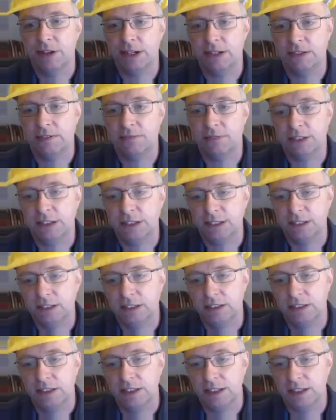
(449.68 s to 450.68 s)
factory,
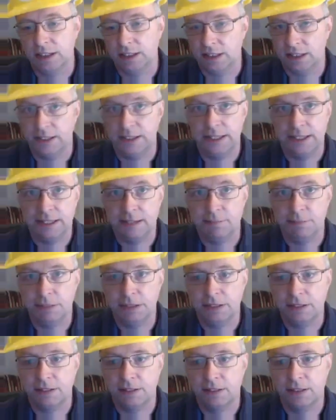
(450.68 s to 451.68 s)
and they get
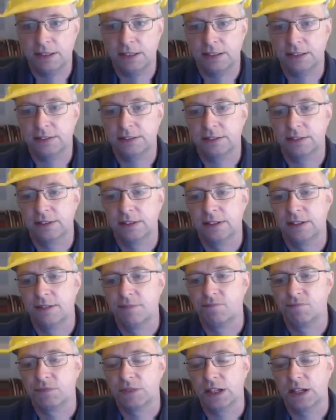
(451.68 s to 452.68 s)
bigger than this.
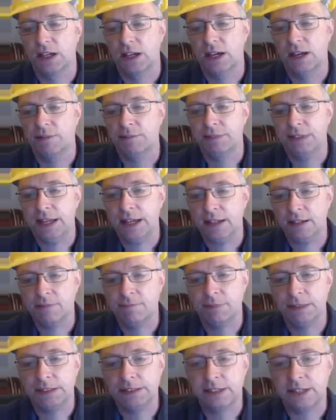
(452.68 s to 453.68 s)
That
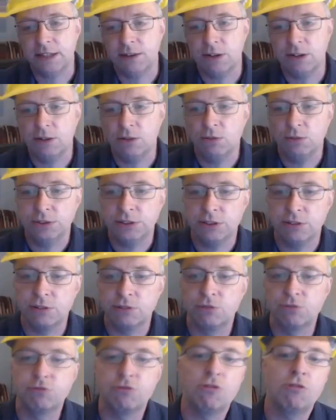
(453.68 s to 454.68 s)
can be slow, and also the
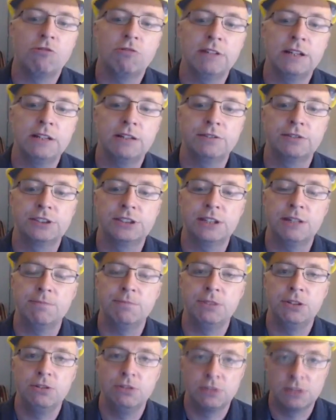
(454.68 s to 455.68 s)
drawing of
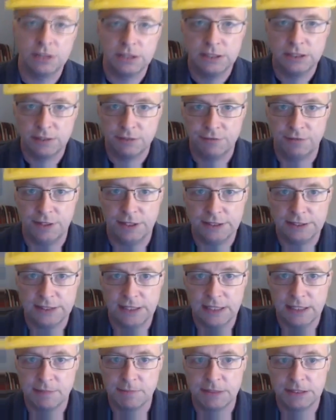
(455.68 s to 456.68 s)
some user interface
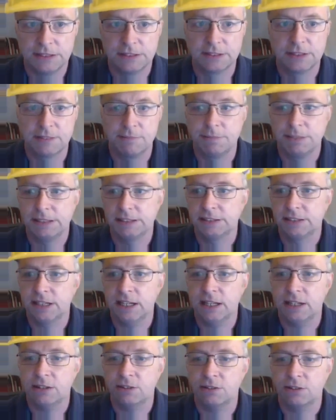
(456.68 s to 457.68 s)
elements can be
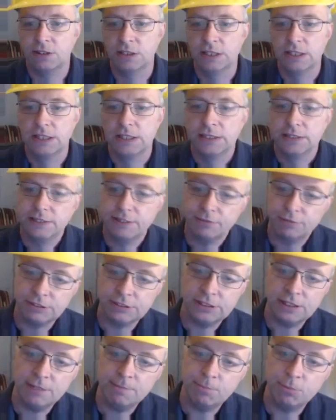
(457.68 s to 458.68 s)
slow. So for
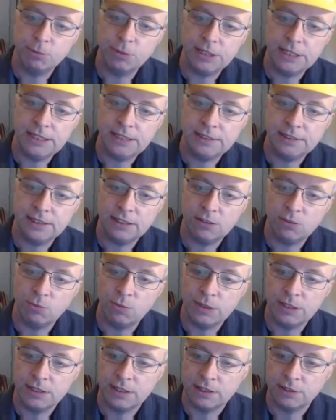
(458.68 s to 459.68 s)
example, these little
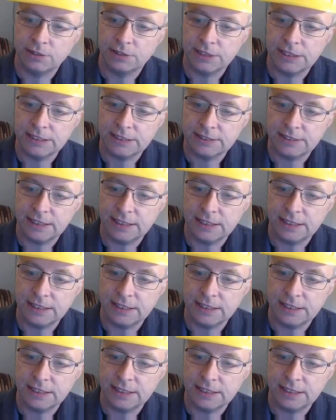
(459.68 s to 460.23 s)
windows here